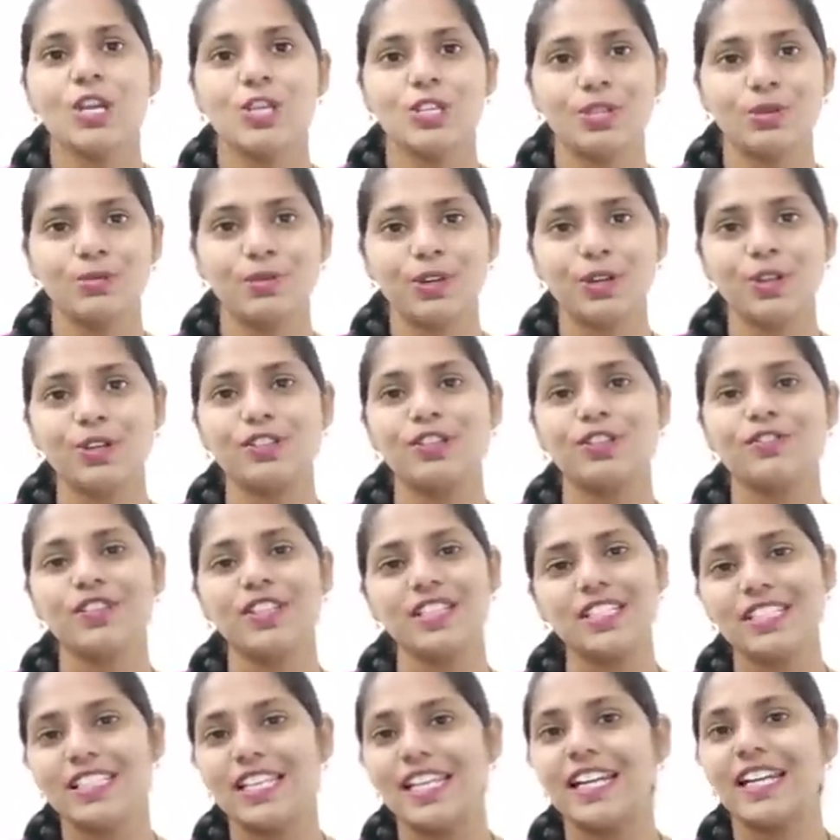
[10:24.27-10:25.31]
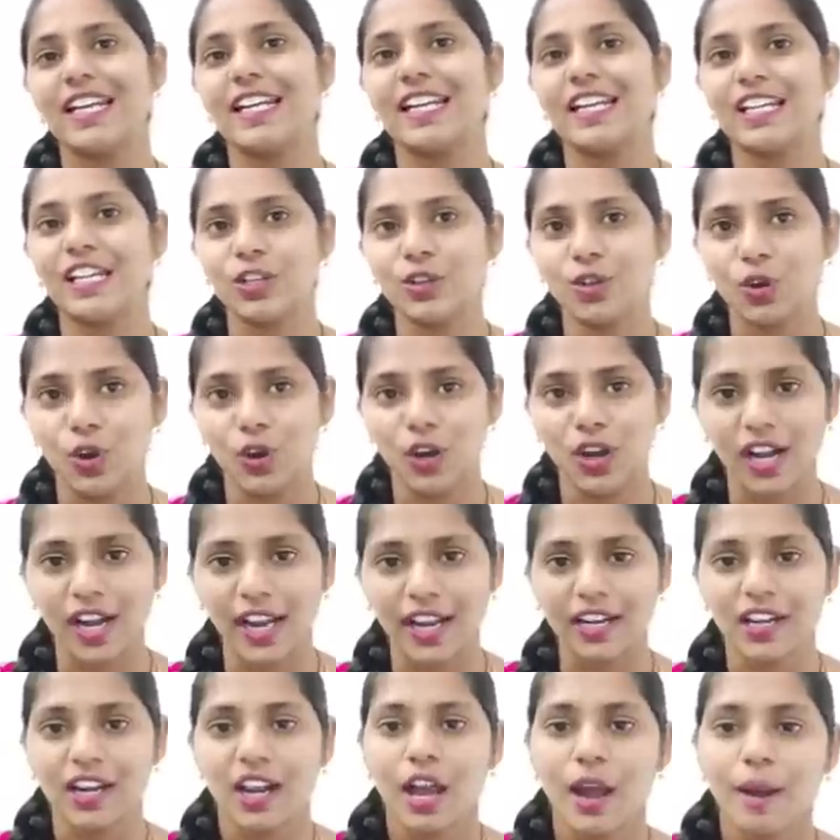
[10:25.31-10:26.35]
so because of this they conducted
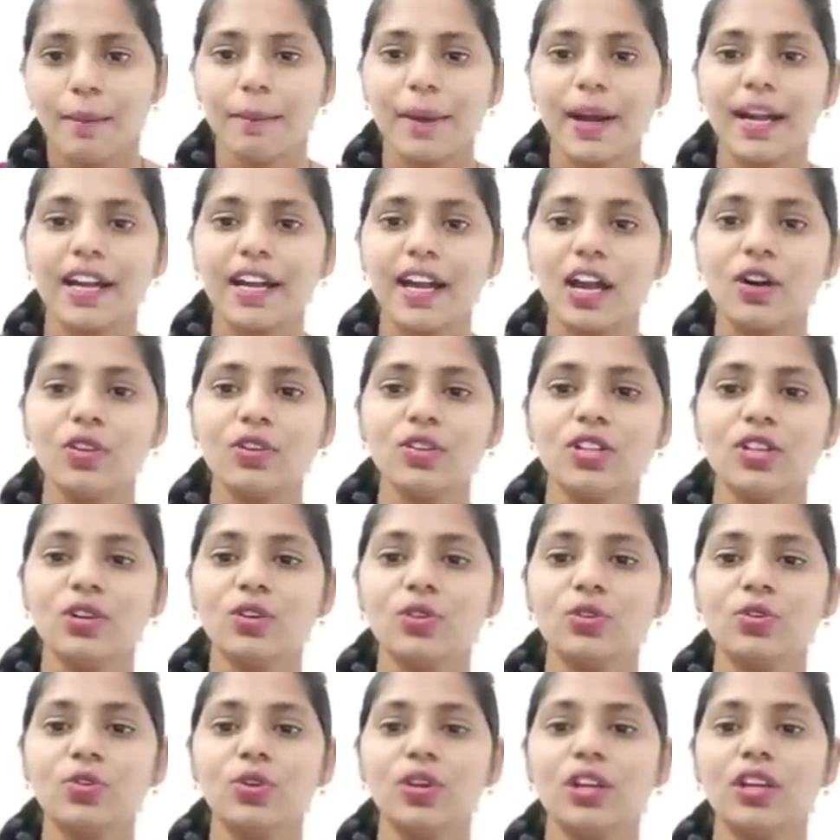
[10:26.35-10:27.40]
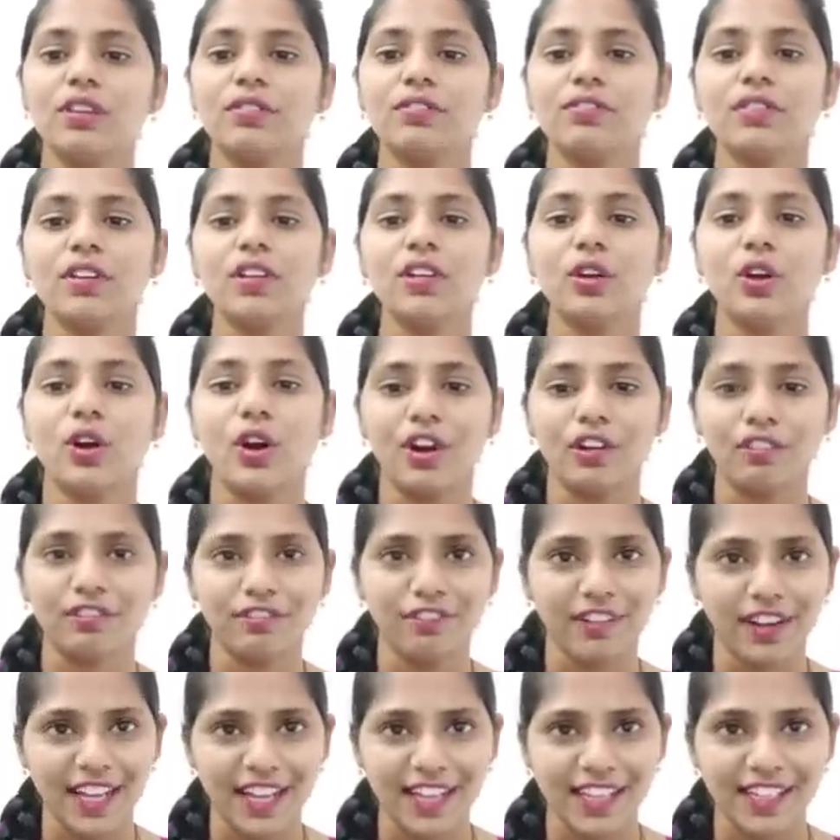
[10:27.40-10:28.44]
online but now they are going for
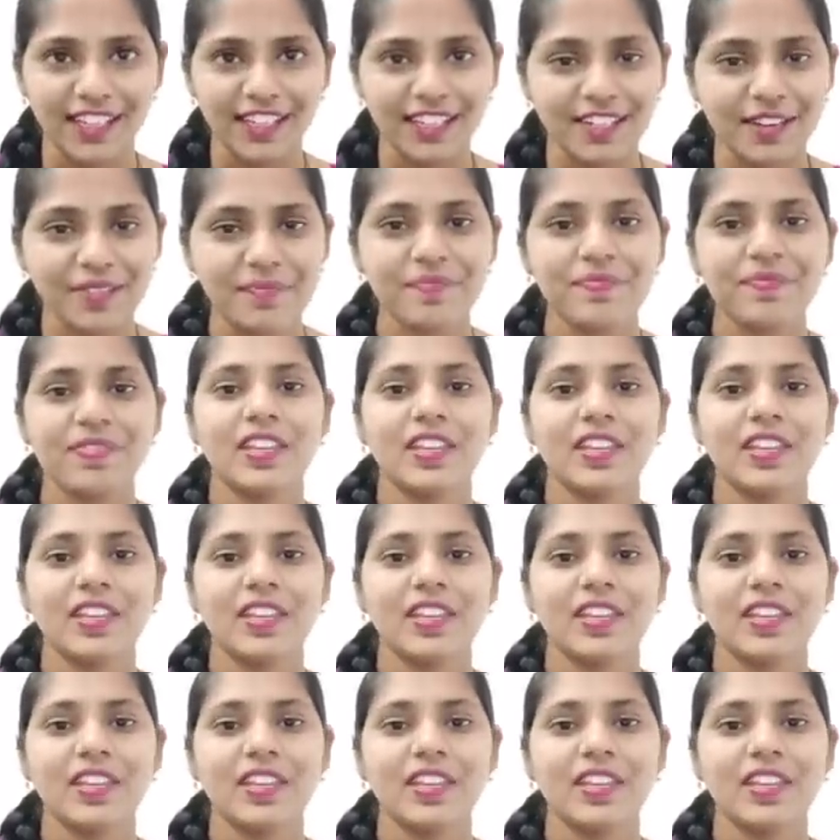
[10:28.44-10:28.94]
offline